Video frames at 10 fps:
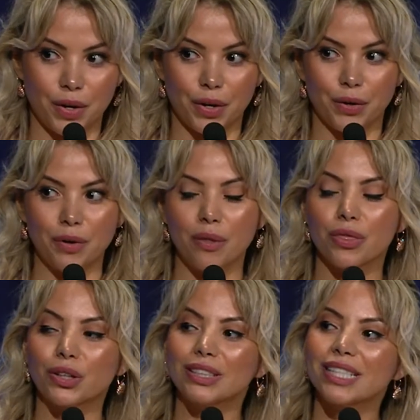Around
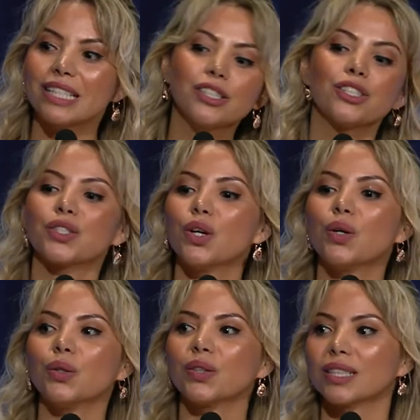13 years
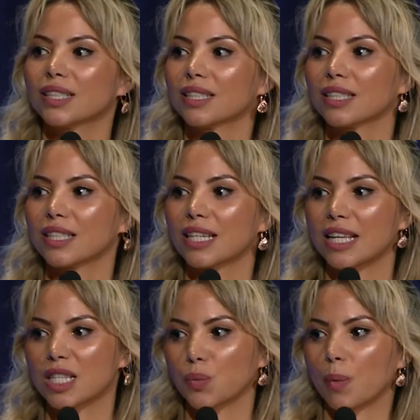old,
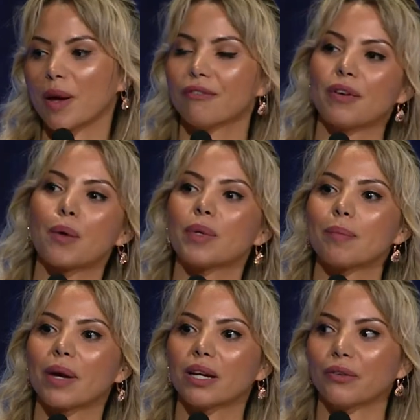it's when my family
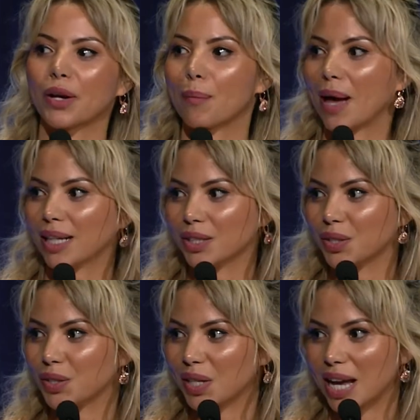migrated back to the
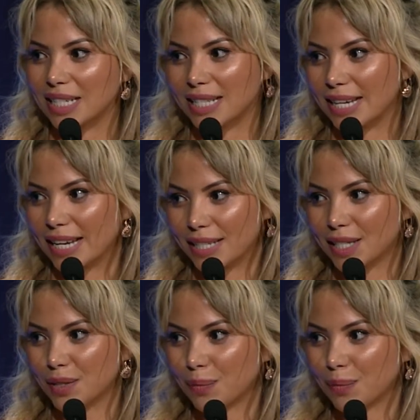United States.